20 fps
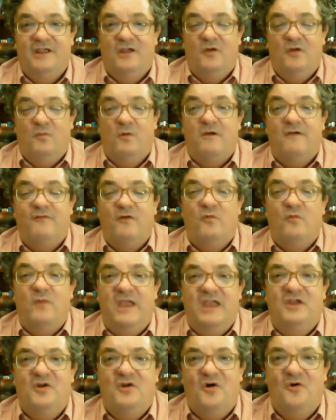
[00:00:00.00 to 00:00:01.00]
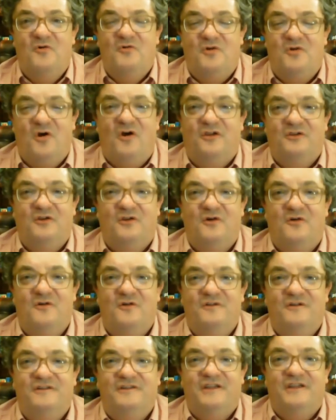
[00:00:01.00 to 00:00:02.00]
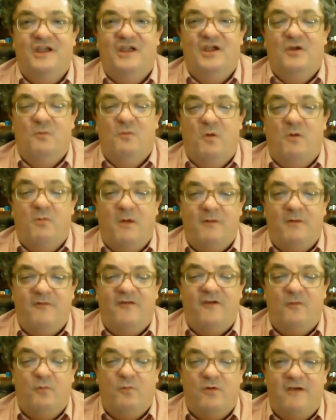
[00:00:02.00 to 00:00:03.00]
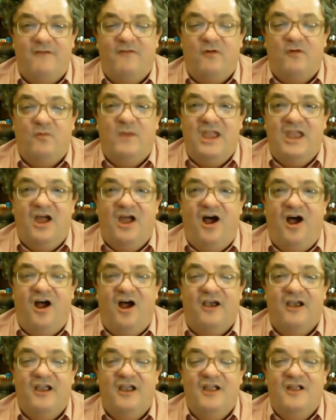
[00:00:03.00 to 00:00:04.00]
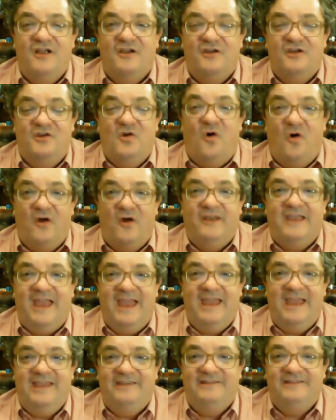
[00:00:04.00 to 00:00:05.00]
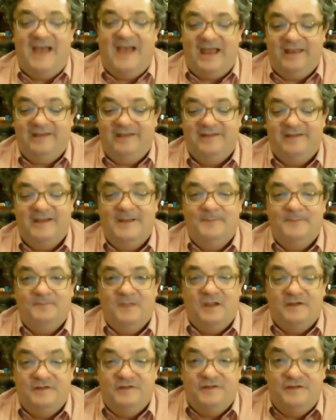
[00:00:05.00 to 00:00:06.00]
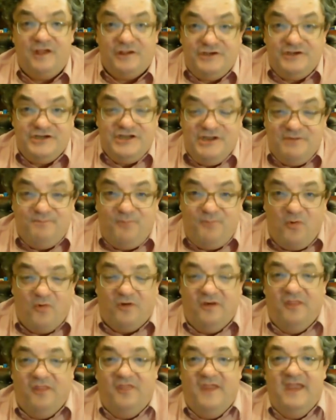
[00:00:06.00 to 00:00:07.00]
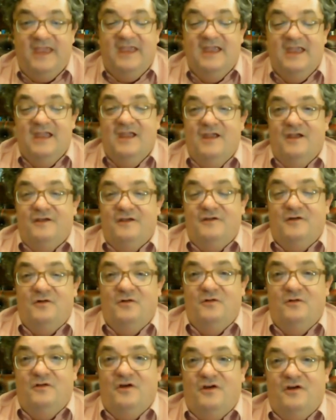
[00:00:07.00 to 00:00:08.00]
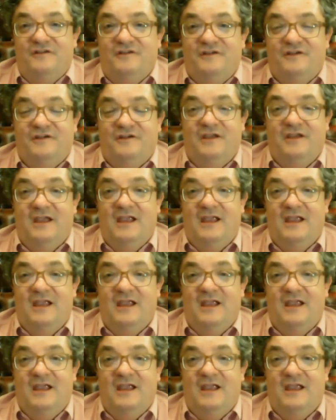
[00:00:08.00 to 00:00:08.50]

Wherever we go, God goes. Wherever we are, God is. That is such an important thing to hold on to